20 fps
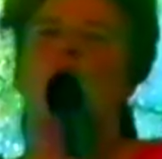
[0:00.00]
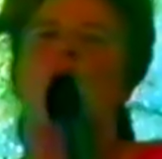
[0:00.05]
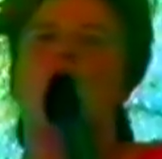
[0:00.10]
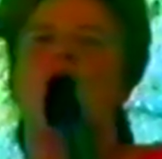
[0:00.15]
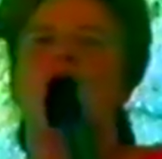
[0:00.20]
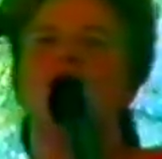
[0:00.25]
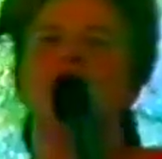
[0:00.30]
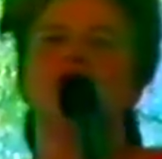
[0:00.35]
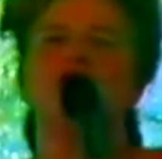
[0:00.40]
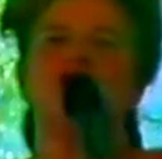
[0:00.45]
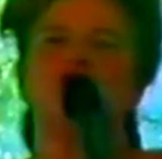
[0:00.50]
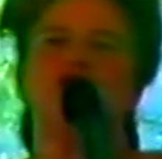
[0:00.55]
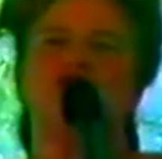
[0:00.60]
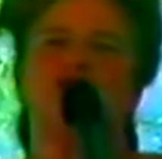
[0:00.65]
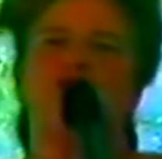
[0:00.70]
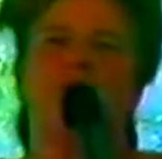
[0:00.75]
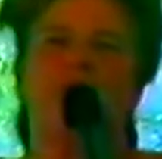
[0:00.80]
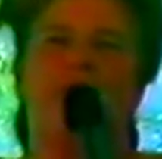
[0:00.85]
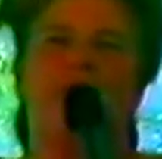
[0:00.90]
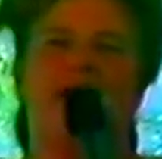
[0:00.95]

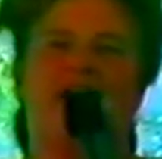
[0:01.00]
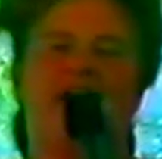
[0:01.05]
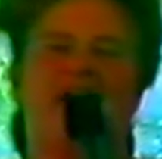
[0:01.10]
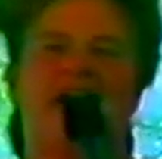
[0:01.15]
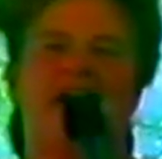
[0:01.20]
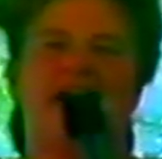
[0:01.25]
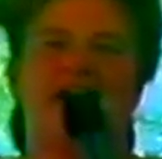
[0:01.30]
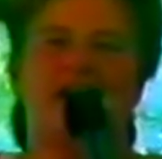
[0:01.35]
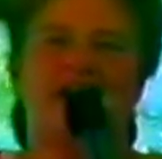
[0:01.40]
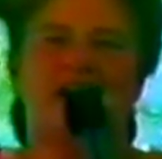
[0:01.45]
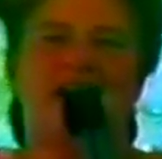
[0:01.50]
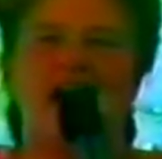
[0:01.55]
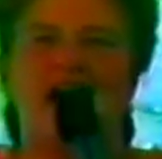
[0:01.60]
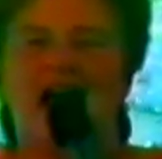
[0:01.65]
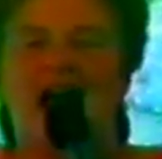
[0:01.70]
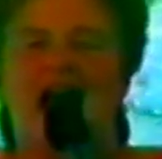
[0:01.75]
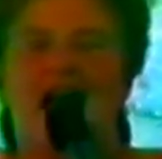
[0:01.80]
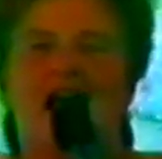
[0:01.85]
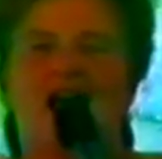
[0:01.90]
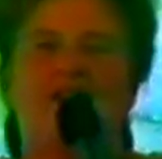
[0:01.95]
worshiping
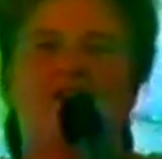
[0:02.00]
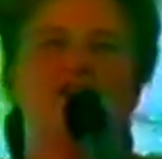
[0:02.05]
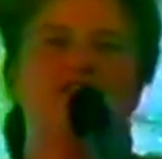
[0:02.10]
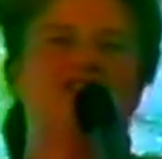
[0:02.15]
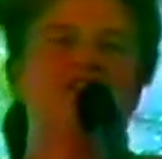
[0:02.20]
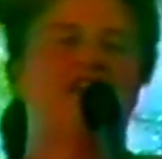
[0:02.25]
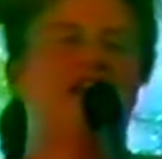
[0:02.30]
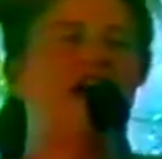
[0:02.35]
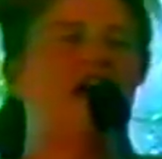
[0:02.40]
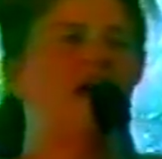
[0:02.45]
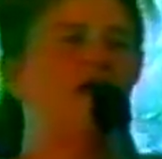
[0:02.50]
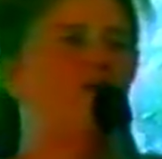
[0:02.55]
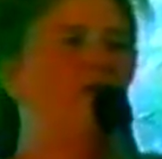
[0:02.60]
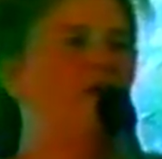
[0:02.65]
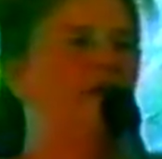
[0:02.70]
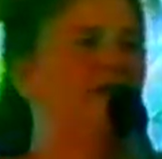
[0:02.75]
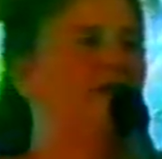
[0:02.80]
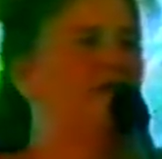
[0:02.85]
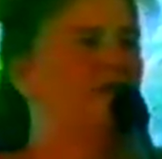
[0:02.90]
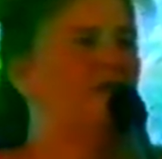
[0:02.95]
you say, I
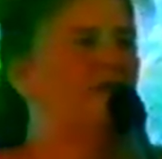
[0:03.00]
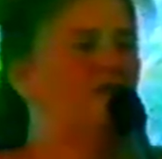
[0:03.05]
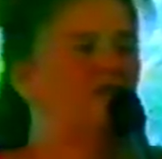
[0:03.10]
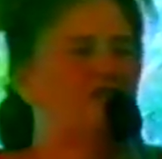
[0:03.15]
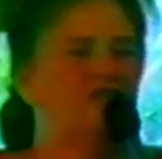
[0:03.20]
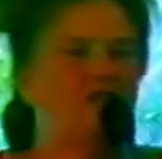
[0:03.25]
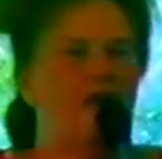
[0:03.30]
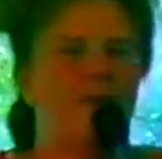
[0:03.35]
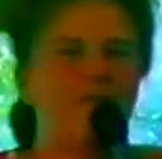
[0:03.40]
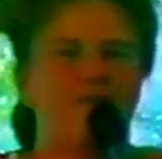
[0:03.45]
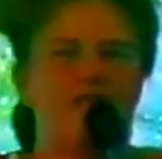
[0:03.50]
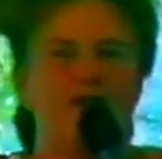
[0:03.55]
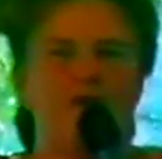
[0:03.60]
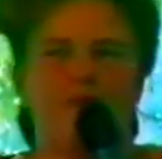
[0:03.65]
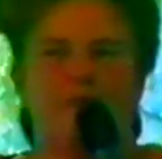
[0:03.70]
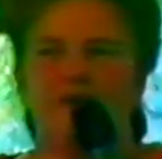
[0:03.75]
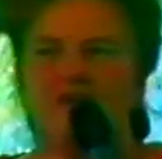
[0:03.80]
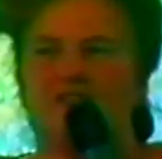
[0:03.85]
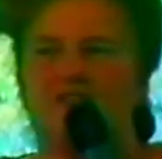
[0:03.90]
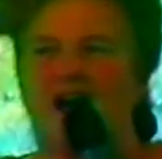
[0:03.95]
want to do something
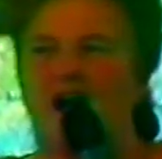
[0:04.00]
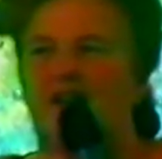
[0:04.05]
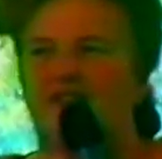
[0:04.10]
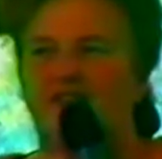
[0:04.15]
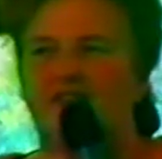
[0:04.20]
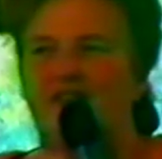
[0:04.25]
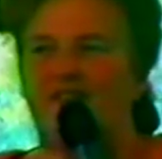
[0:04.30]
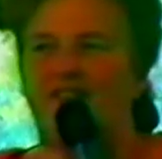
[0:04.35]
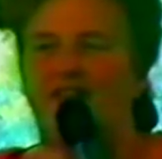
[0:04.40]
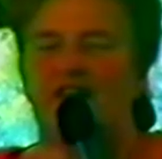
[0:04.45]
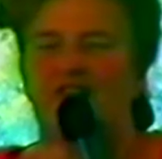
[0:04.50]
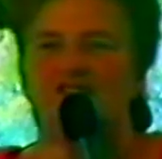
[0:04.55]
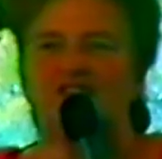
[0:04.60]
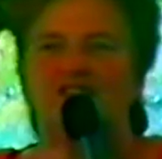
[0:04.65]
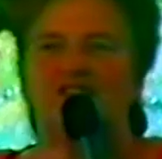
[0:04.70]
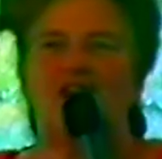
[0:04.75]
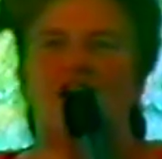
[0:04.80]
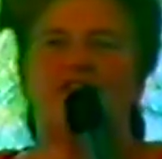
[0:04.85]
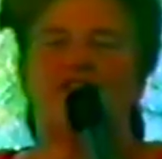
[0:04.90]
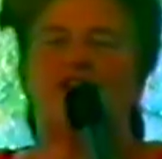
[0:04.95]
productive.
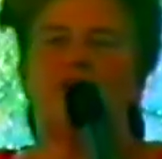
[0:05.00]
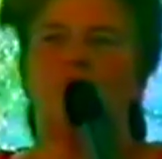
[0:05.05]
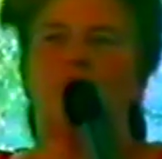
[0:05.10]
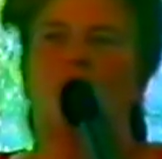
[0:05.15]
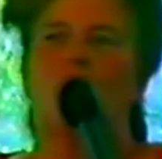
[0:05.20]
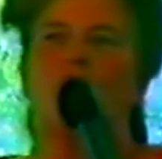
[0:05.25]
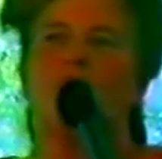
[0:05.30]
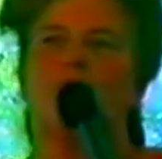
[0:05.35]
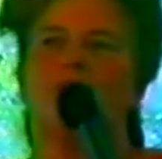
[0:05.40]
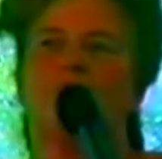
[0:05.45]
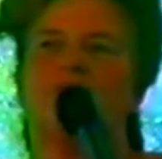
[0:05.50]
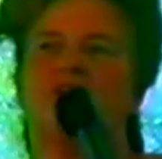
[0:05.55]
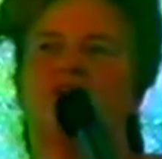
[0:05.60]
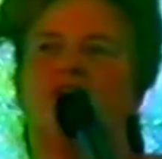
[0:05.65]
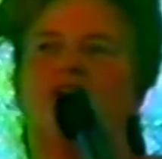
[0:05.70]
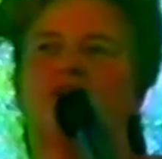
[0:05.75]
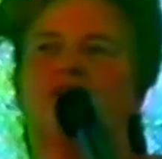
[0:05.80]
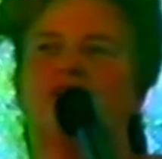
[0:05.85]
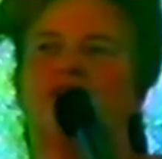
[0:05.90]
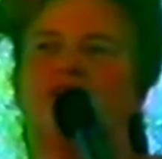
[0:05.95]
There's nothing more
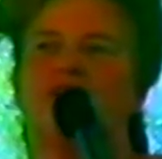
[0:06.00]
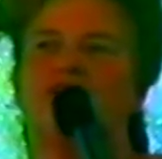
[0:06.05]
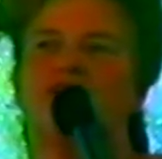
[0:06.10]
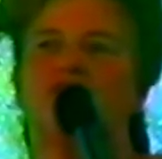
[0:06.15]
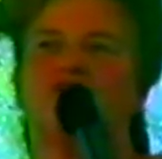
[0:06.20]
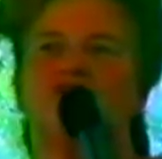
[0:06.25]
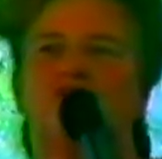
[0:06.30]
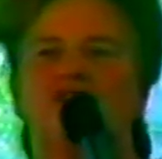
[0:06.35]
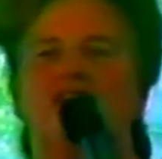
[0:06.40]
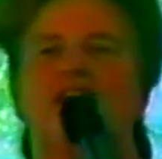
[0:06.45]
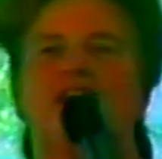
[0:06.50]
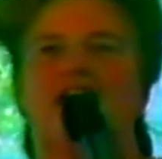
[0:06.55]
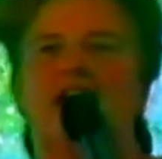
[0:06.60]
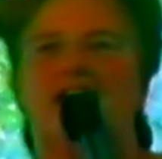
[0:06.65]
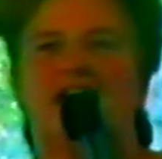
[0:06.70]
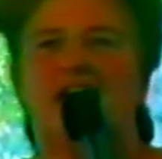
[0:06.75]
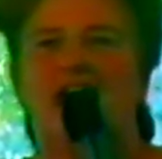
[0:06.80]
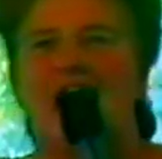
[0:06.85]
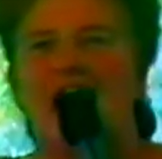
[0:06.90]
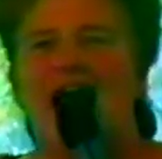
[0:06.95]
productive than
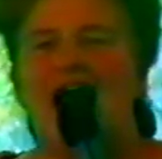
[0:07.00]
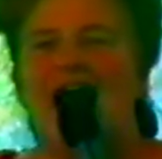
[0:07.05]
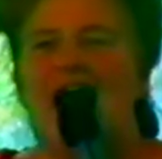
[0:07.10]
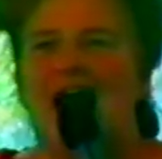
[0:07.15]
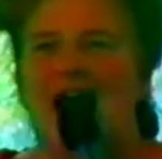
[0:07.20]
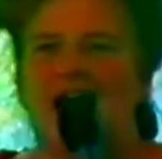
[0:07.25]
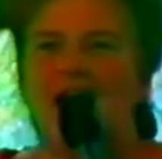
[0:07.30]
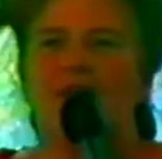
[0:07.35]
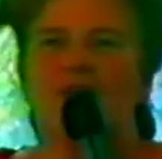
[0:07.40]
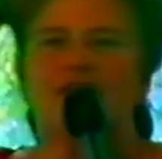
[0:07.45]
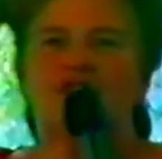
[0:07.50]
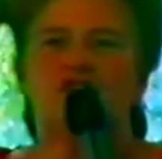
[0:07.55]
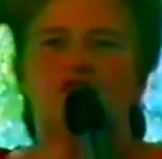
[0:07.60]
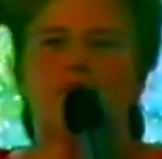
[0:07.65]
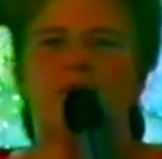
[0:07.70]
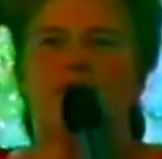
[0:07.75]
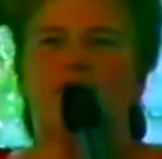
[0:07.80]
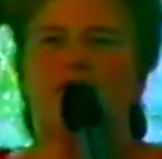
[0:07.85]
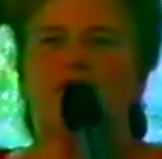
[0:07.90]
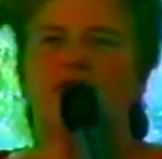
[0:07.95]
singing in the
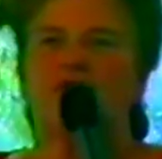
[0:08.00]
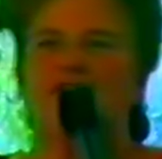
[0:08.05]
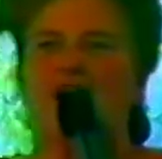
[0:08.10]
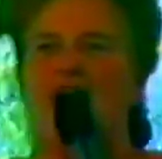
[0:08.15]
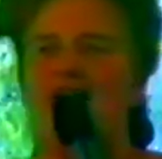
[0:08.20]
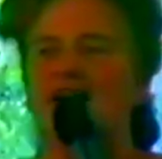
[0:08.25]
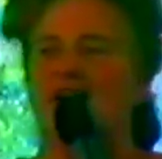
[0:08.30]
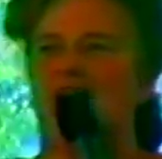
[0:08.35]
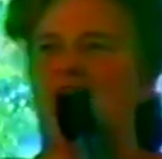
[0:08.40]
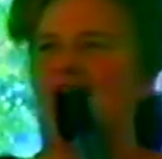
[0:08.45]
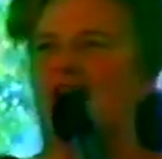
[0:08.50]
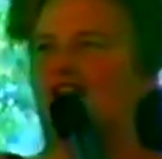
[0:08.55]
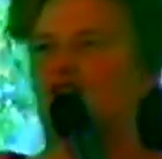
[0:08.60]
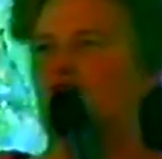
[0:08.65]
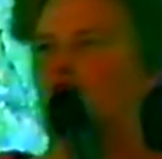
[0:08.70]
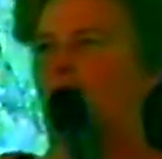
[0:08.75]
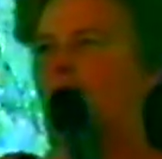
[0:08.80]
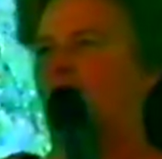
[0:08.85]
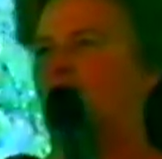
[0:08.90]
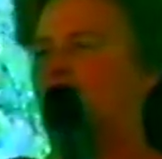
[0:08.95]
Spirit of God. God
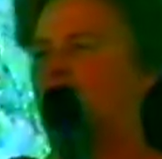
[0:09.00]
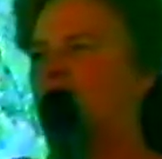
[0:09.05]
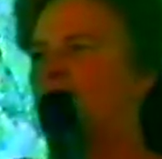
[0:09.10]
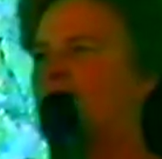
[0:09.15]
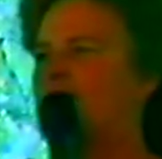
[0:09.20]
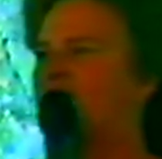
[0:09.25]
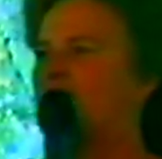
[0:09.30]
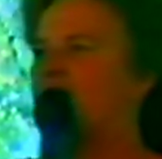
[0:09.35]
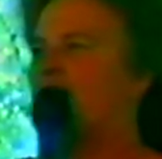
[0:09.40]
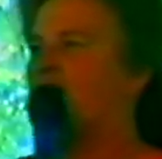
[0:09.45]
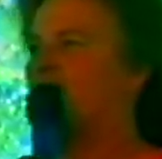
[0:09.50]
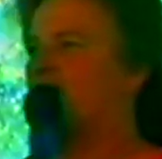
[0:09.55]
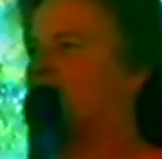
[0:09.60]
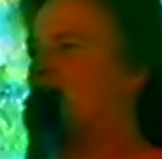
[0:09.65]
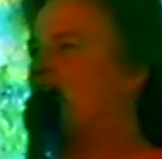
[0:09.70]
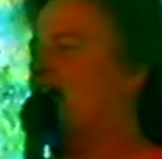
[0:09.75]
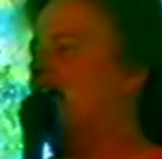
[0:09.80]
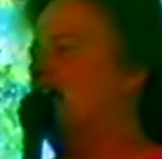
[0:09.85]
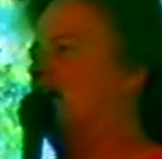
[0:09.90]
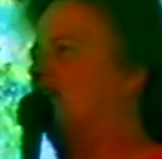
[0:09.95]
spoke to me the other
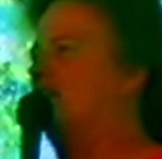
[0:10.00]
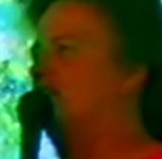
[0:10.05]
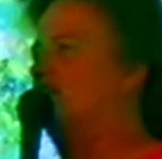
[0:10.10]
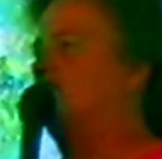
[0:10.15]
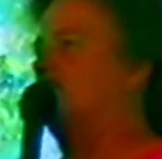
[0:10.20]
night in the